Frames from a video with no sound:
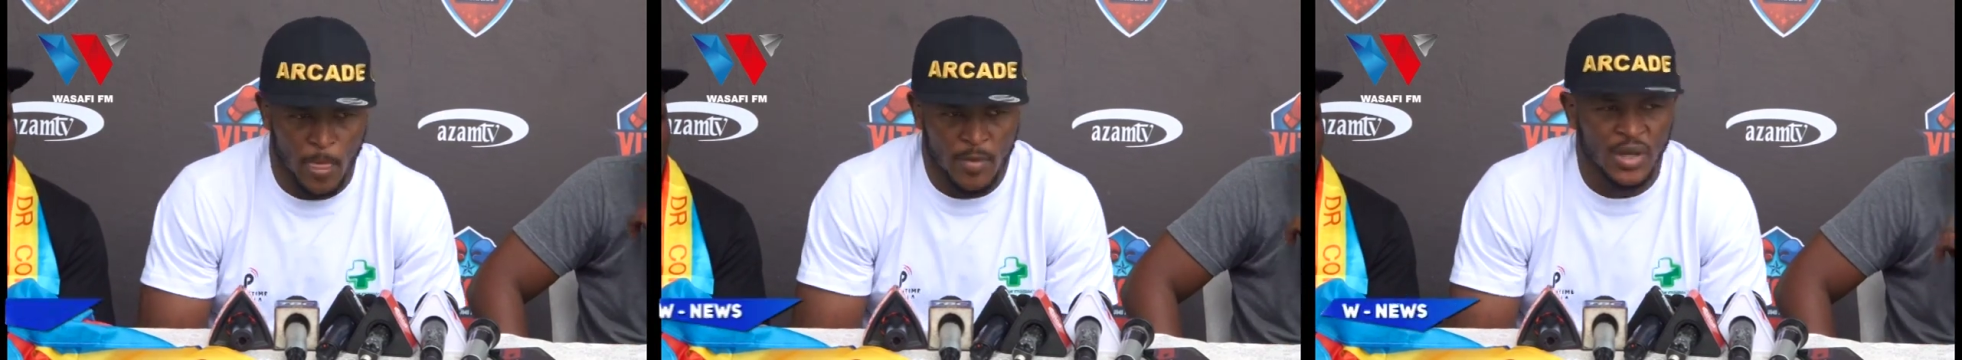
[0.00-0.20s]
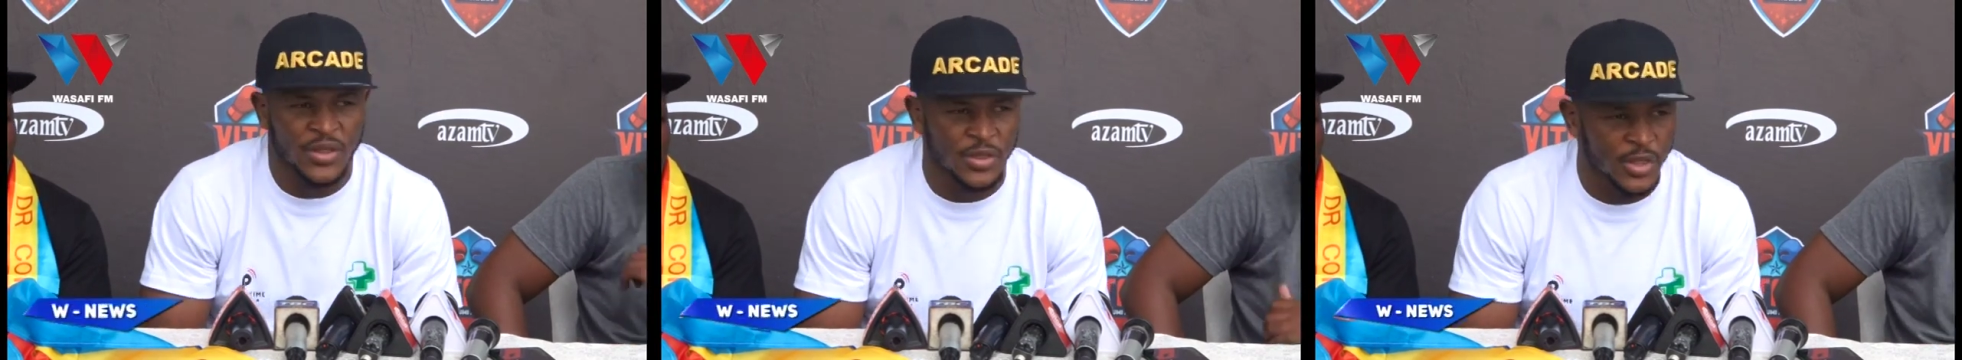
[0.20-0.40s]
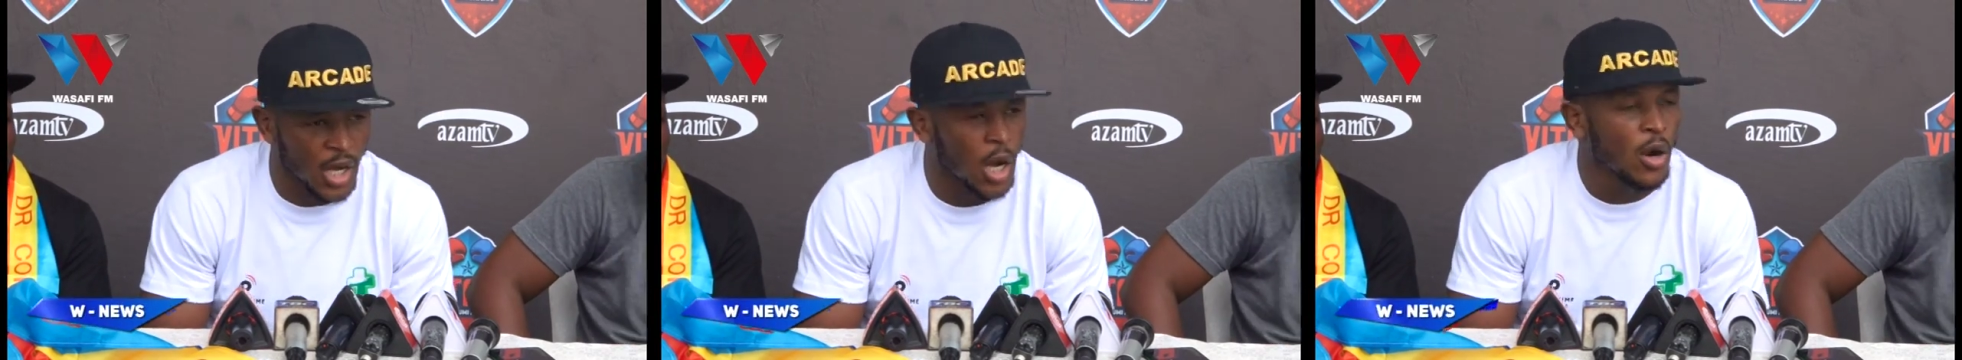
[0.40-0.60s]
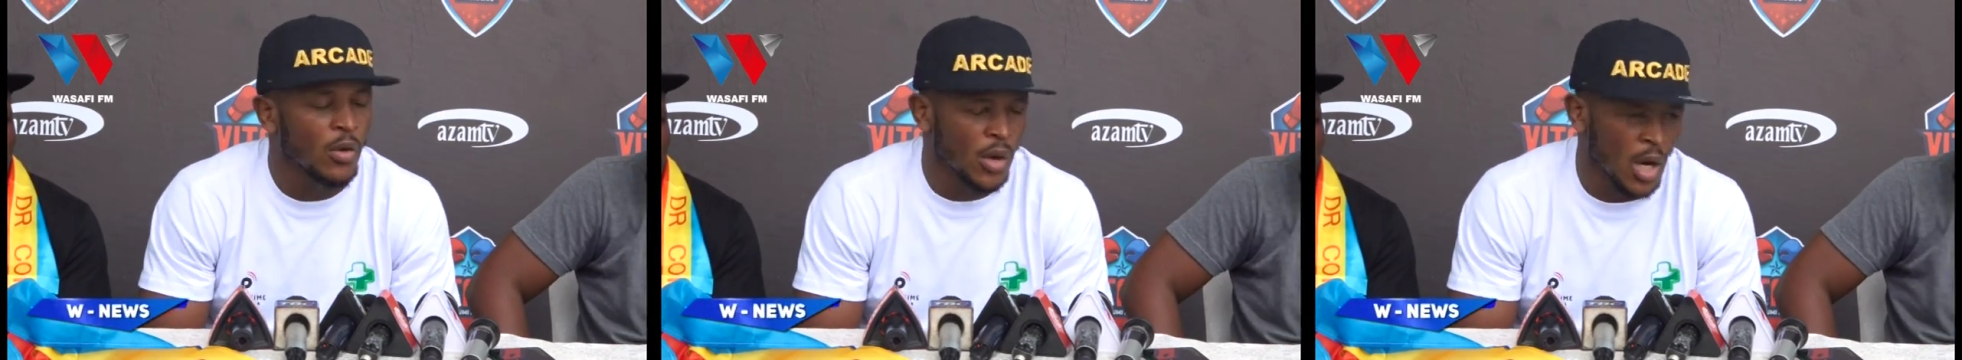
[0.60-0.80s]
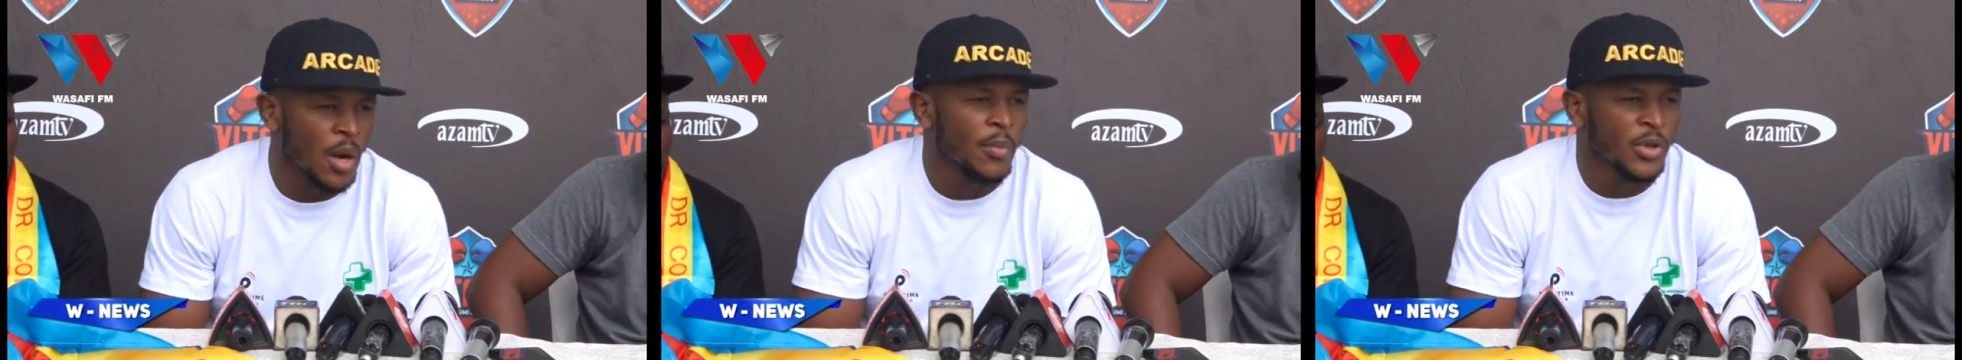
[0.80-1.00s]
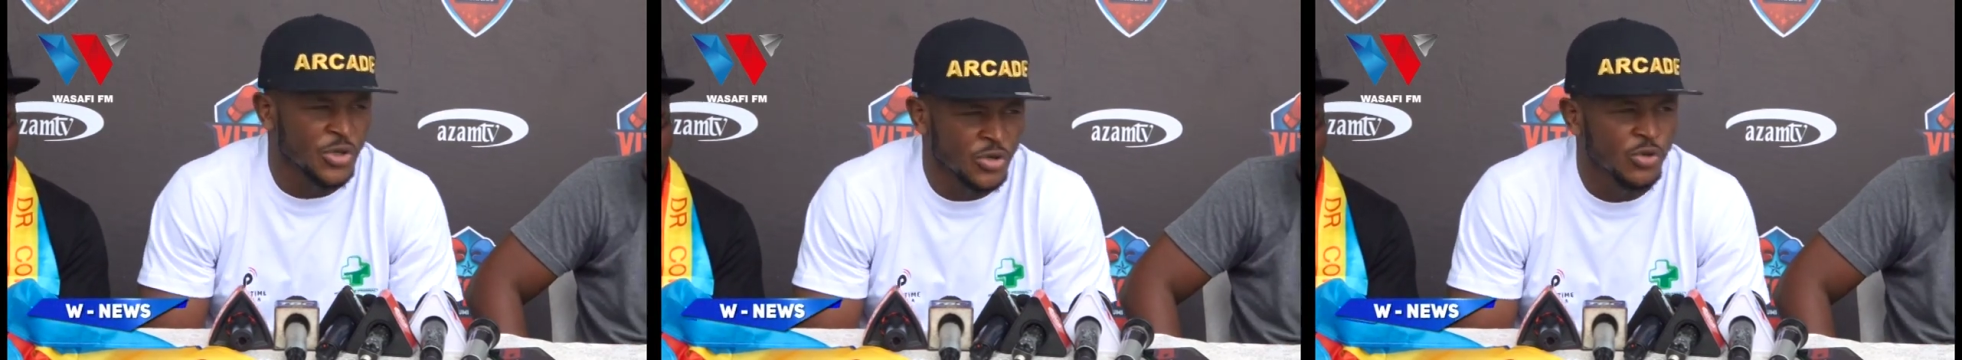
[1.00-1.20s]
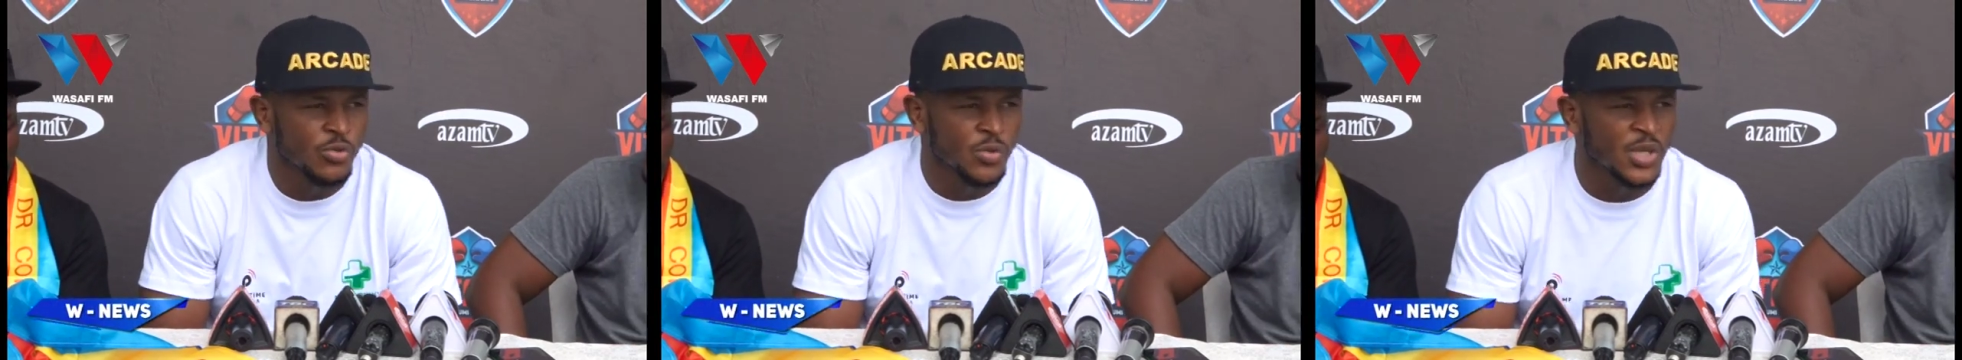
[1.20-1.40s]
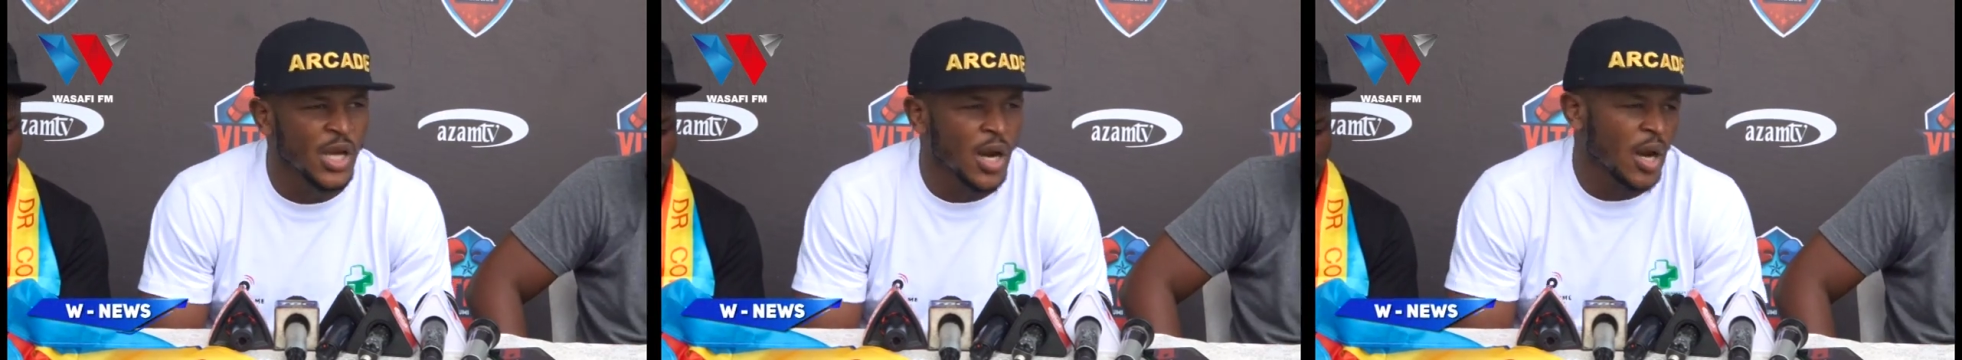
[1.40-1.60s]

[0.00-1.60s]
but now I'm a new me.